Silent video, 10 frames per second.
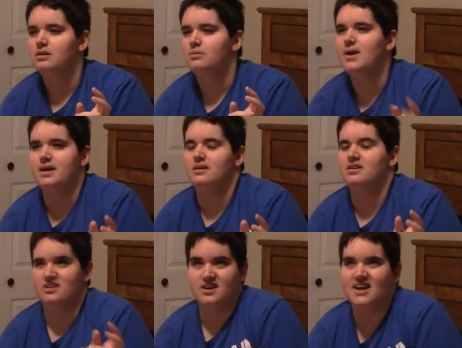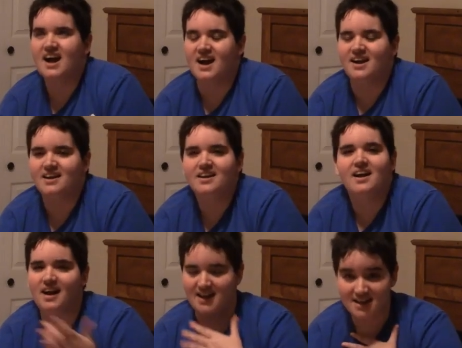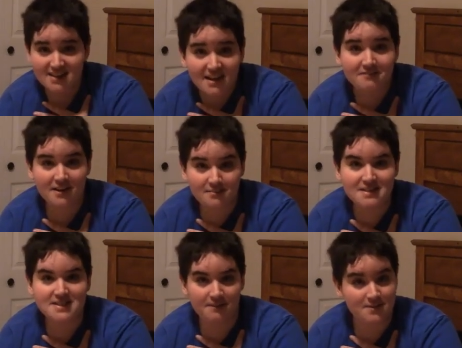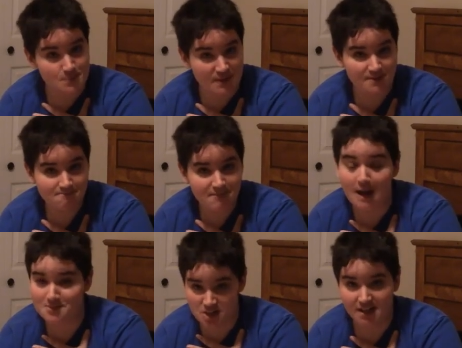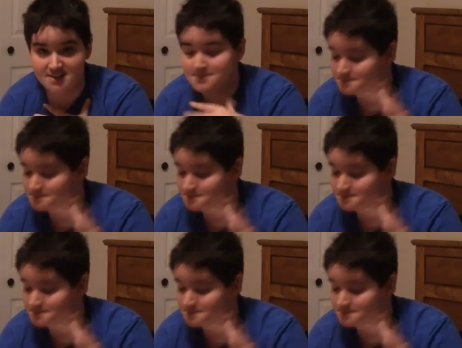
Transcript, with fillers: wait, you're a guy. I identify myself as one. I'm a trans.